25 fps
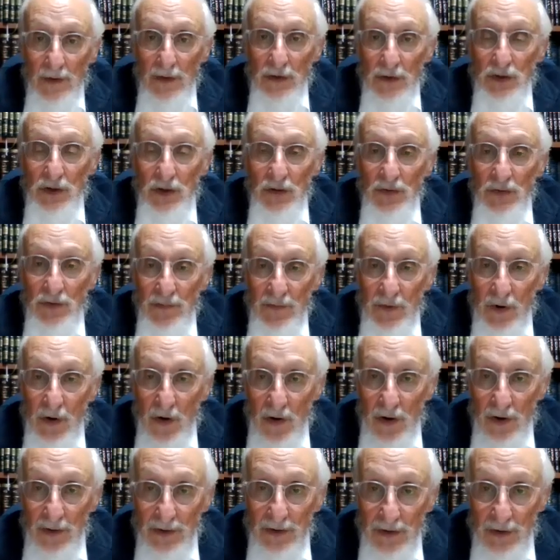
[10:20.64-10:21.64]
The children of
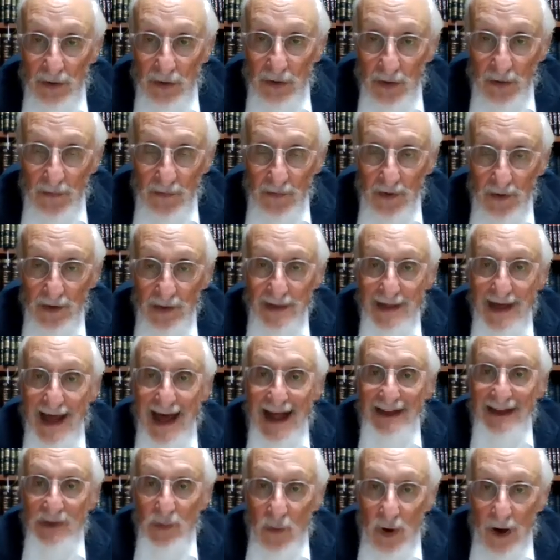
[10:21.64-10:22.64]
Korach did tshuva.
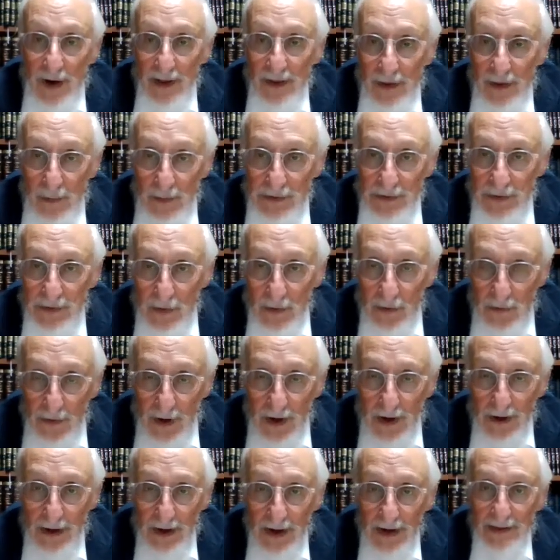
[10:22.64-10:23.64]
That's why they were so
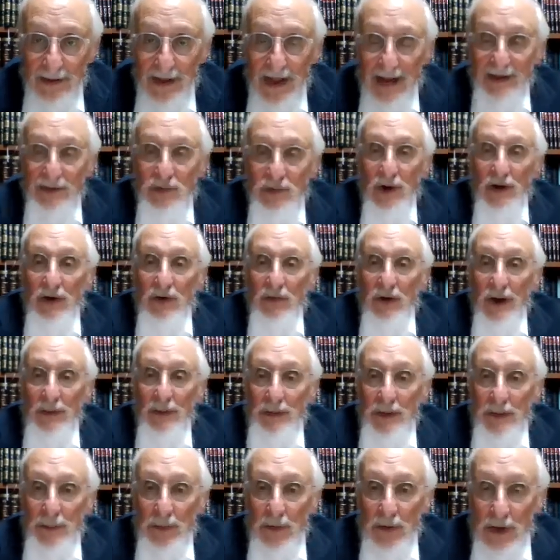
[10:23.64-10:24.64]
great, and that's why
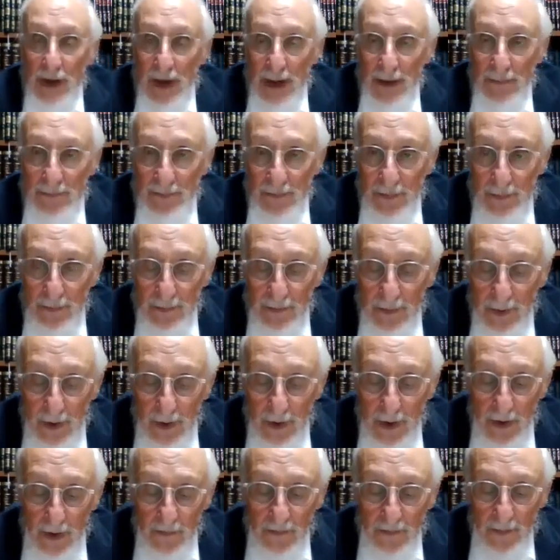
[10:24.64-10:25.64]
great people came from
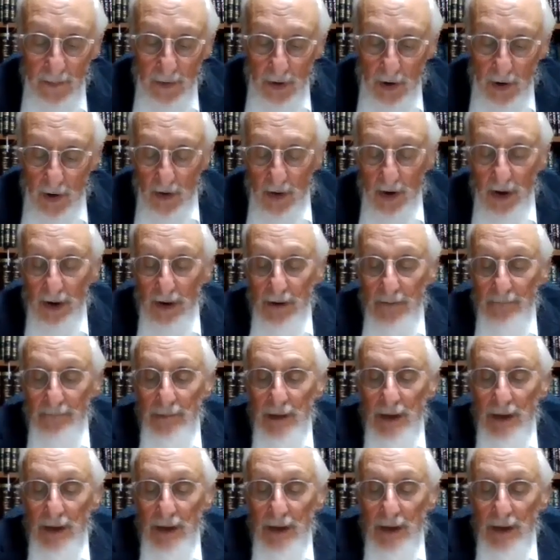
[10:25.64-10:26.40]
Korach.